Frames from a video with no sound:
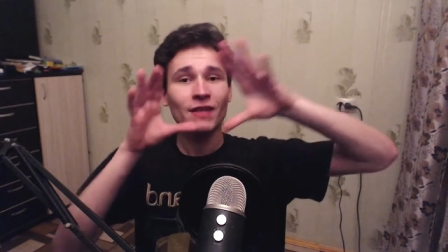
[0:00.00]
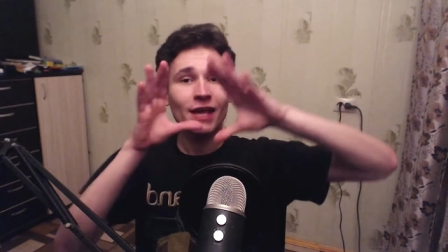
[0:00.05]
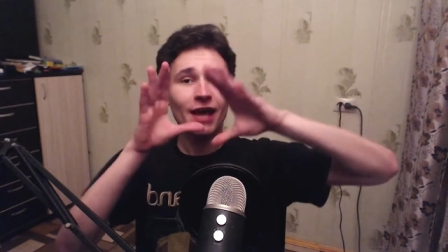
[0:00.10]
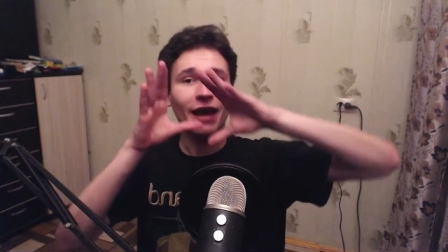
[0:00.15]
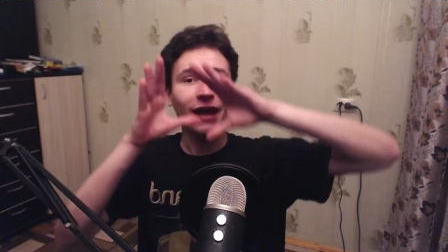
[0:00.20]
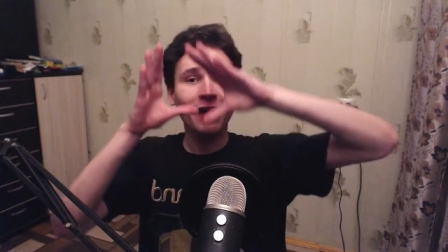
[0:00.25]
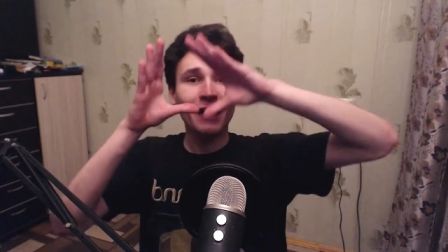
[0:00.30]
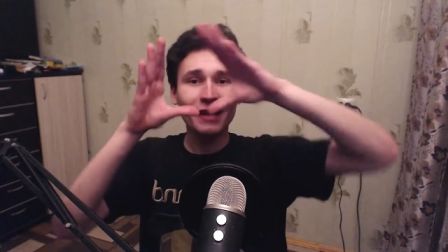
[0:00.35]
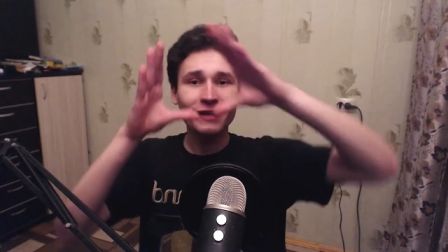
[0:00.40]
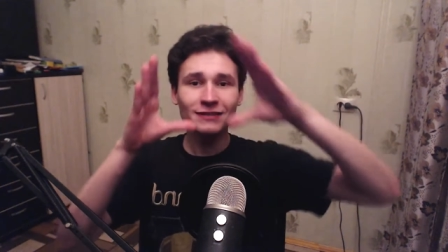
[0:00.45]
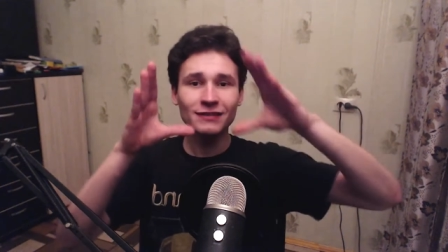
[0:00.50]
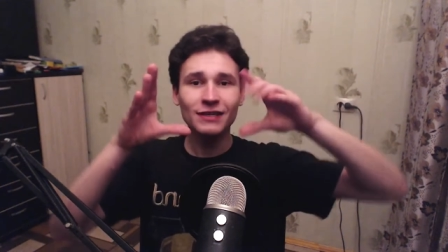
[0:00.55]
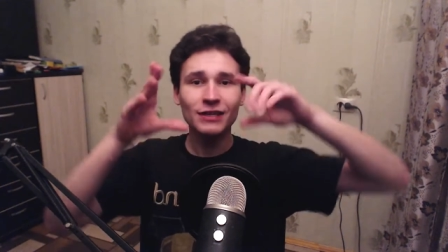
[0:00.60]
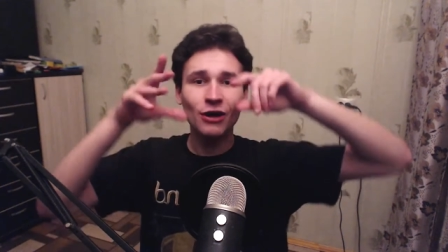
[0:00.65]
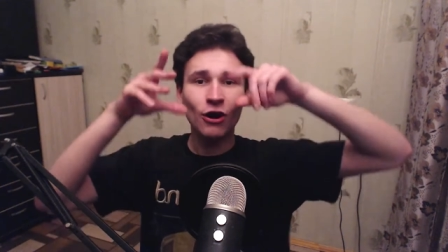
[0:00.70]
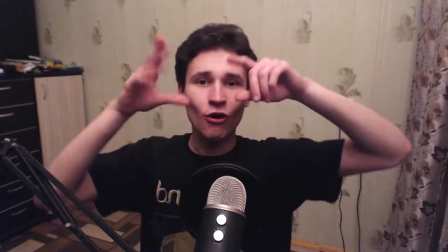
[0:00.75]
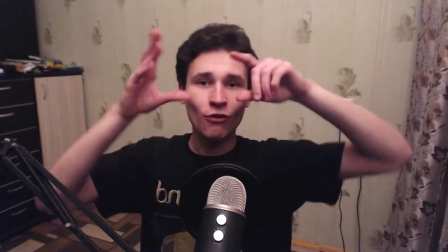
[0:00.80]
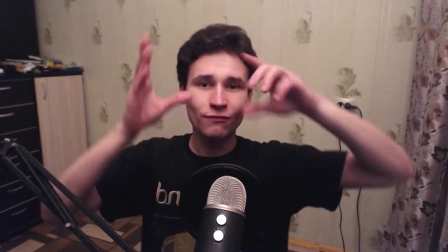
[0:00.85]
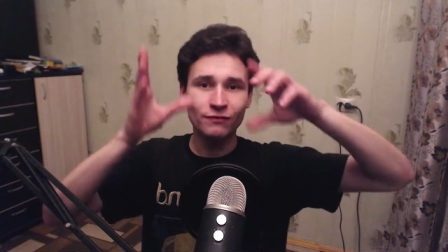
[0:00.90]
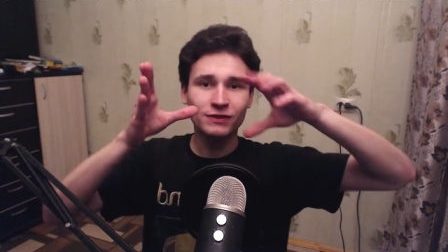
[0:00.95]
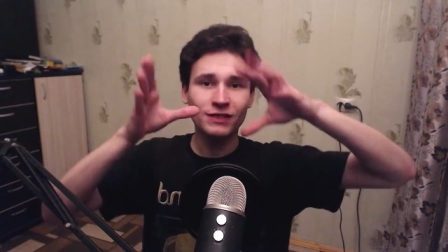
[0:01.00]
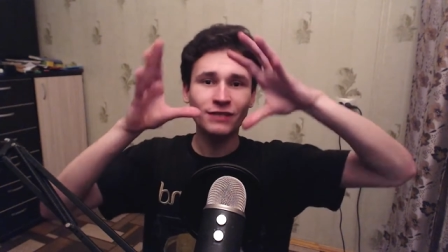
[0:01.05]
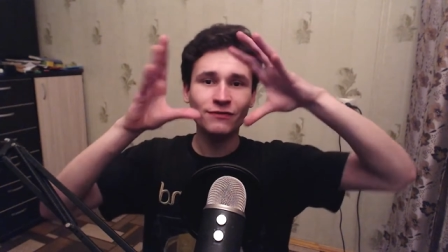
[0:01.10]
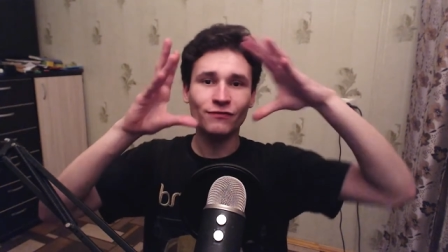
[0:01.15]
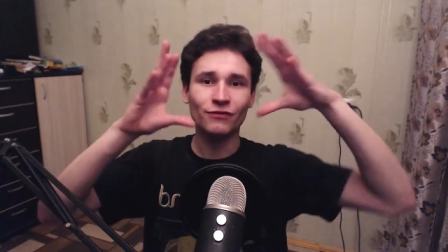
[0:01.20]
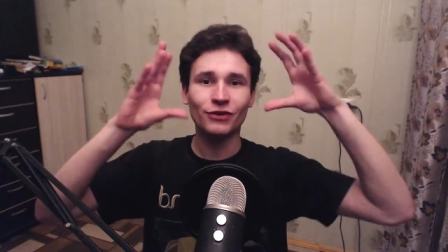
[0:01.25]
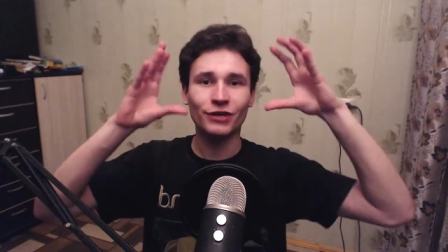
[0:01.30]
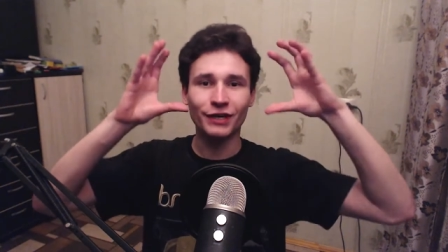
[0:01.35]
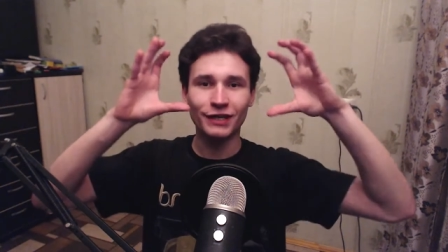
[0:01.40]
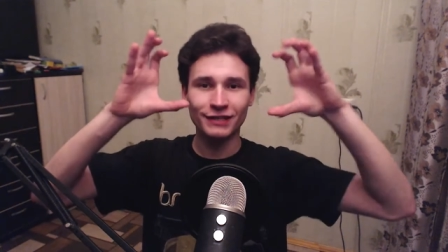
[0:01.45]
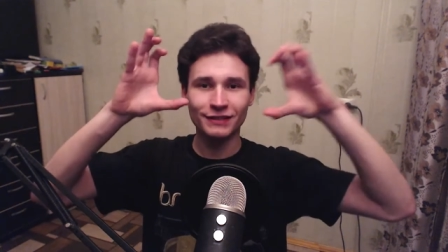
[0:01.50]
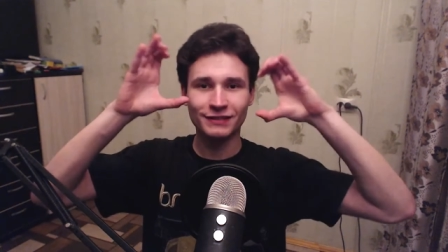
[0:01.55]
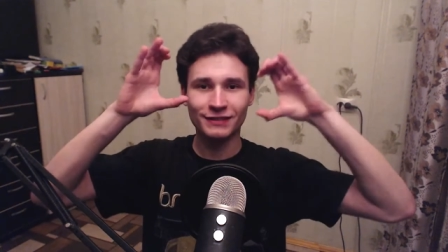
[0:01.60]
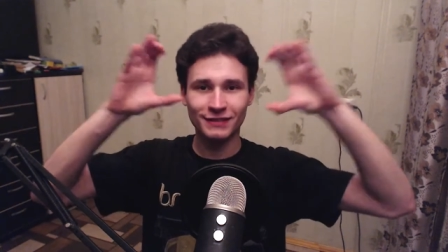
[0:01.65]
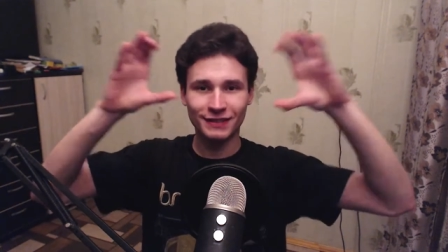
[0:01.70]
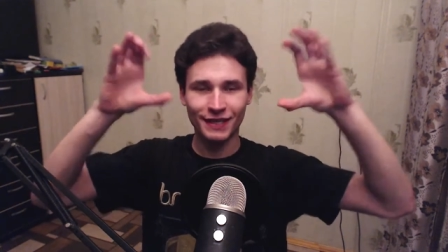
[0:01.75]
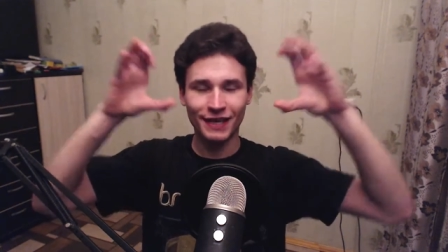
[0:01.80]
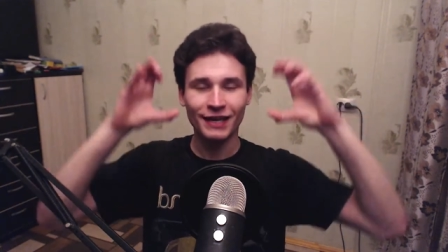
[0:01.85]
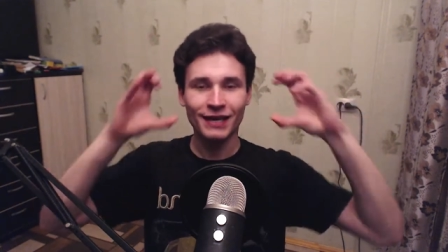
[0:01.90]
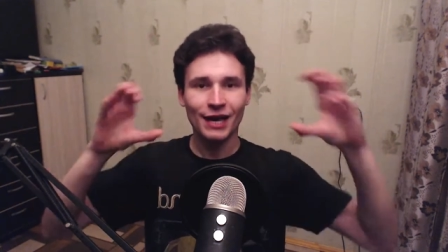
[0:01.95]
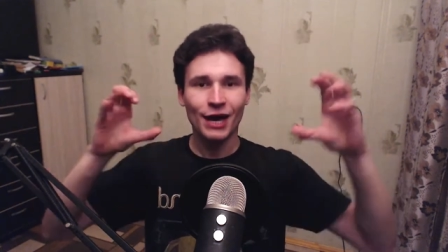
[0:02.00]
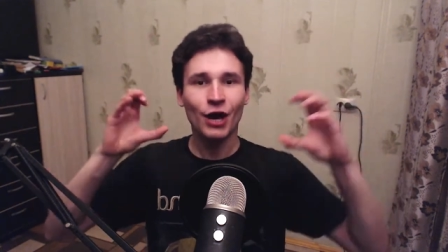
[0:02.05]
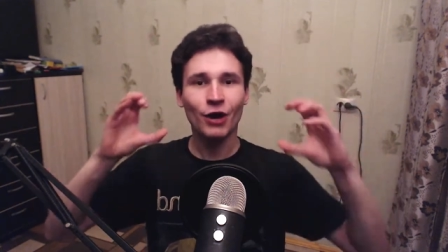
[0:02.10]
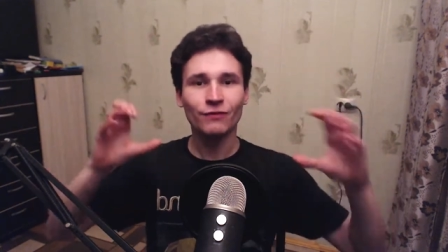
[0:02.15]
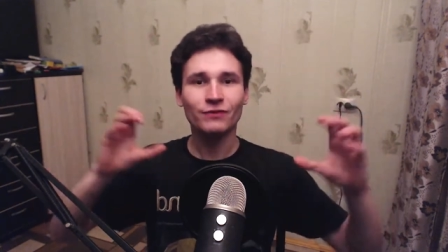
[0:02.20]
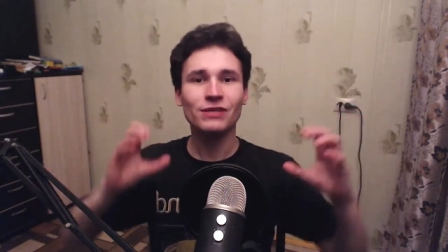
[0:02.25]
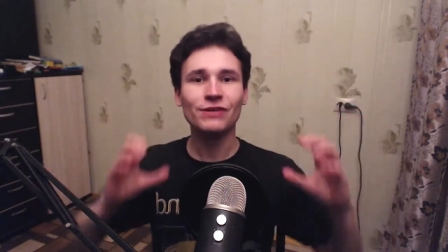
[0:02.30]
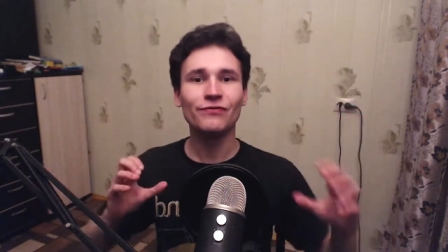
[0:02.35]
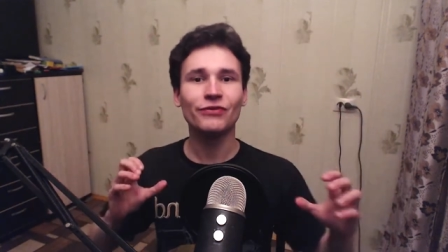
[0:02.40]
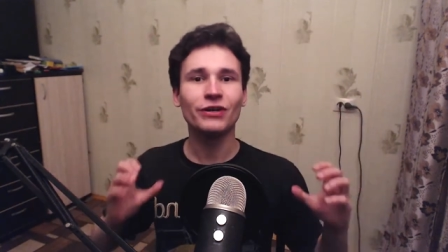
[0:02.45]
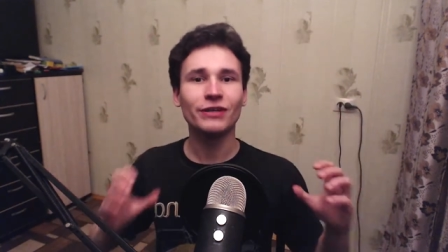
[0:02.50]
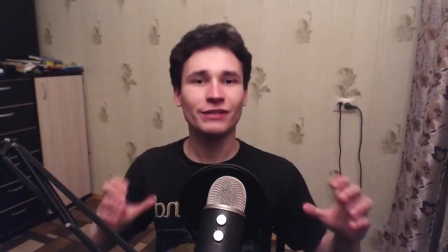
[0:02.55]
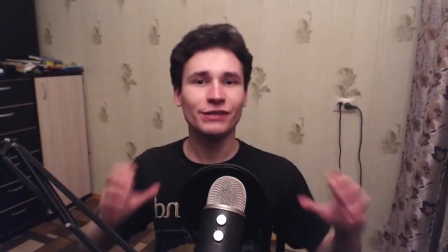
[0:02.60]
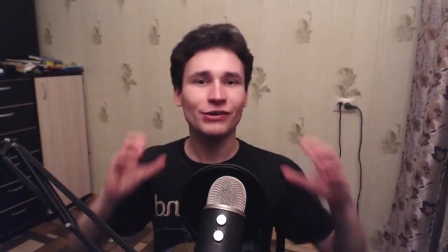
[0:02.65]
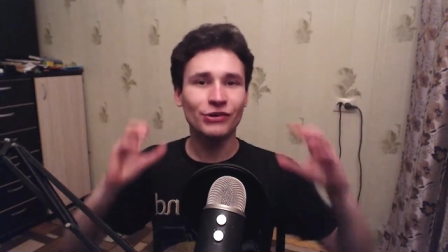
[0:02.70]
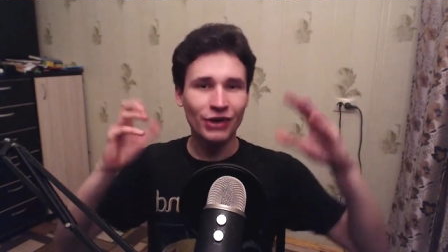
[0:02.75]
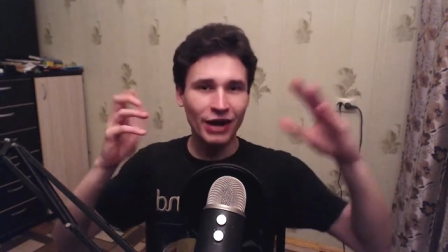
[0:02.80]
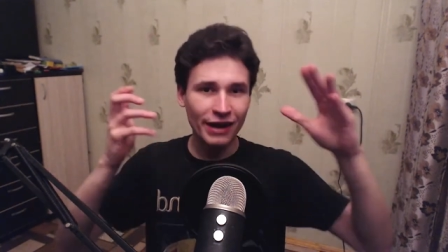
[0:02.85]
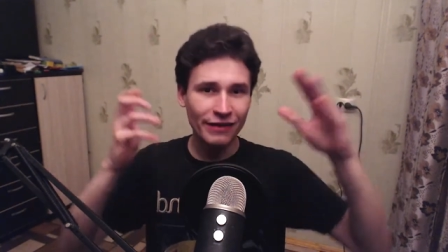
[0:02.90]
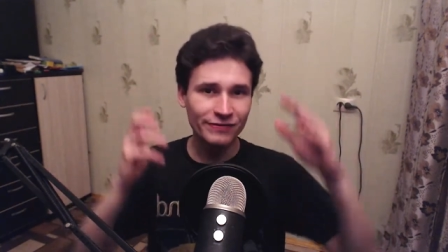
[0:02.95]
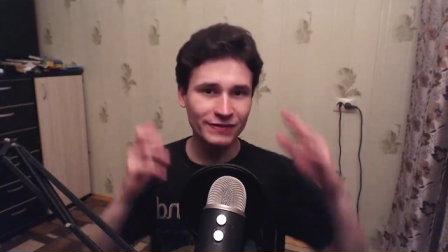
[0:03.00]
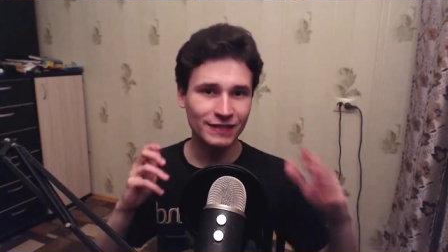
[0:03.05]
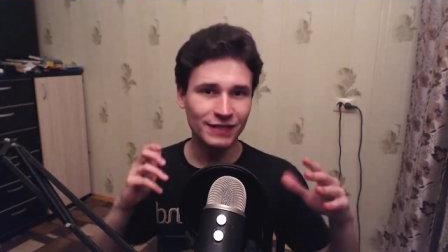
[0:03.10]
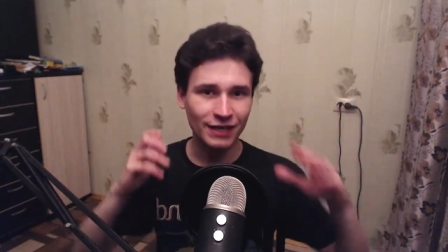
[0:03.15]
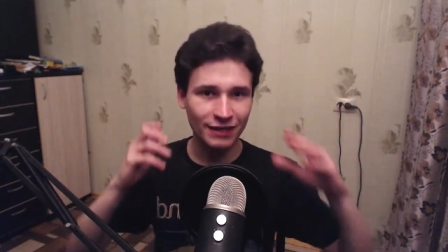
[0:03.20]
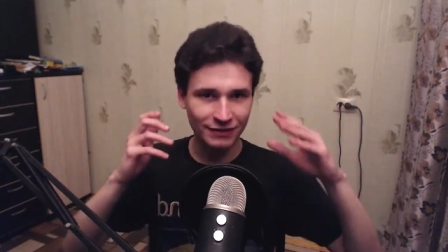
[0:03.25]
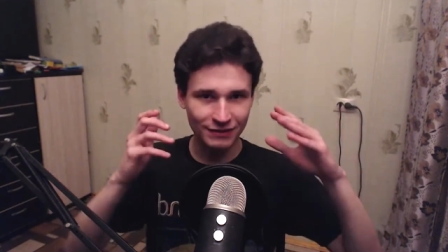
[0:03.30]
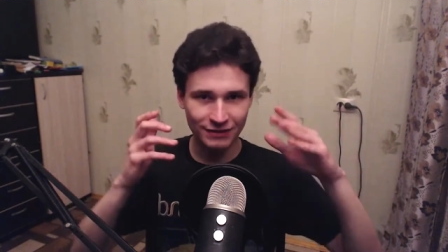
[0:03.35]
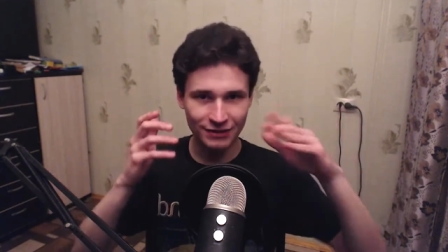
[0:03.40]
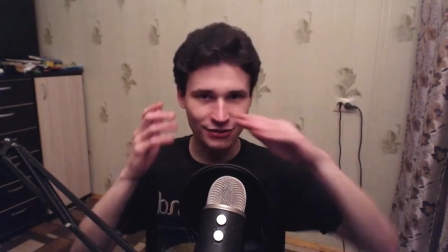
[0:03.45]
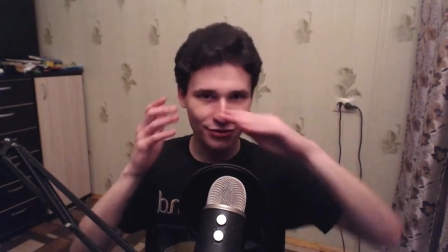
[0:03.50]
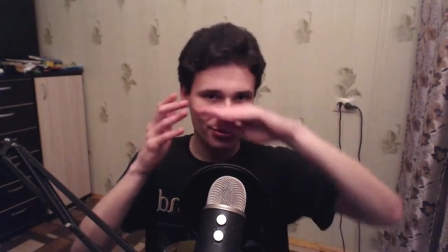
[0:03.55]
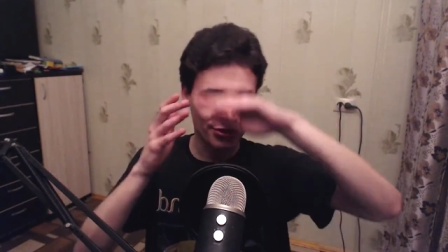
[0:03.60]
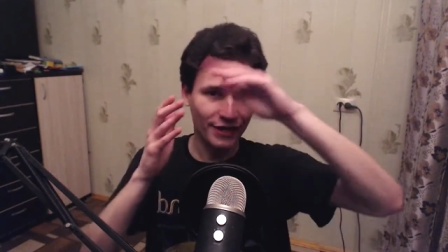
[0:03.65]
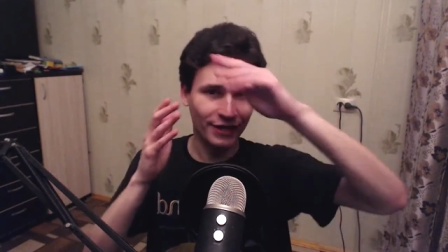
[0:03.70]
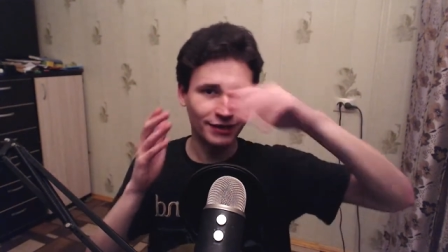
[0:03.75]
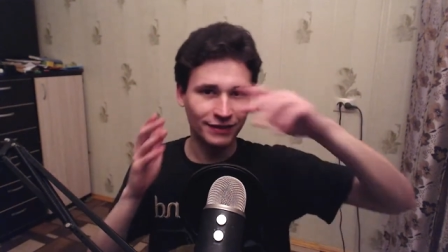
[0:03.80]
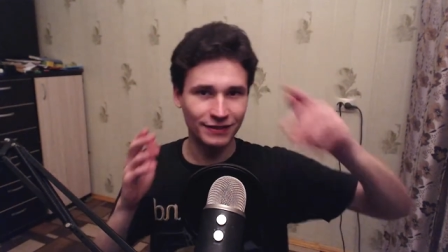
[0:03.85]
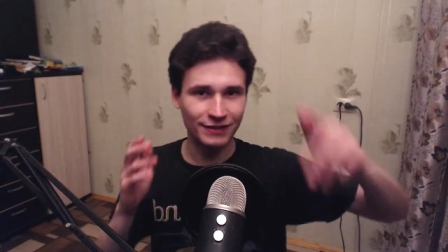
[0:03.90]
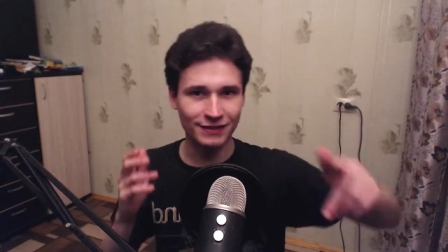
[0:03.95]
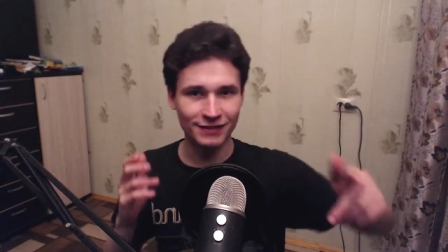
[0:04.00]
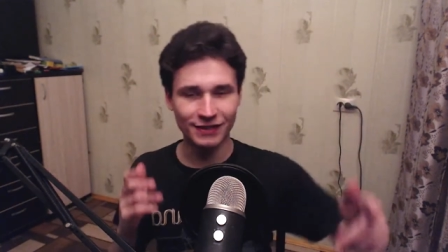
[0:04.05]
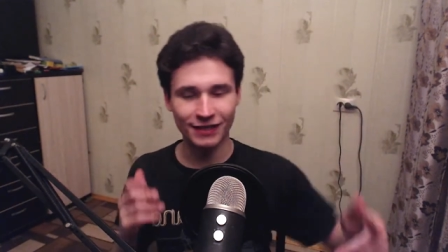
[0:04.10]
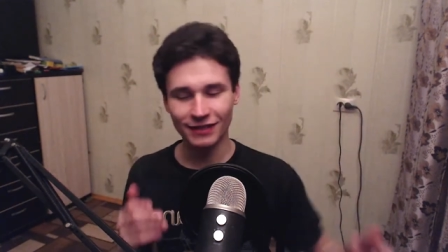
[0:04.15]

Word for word: adding of different uh, of different graphs and things.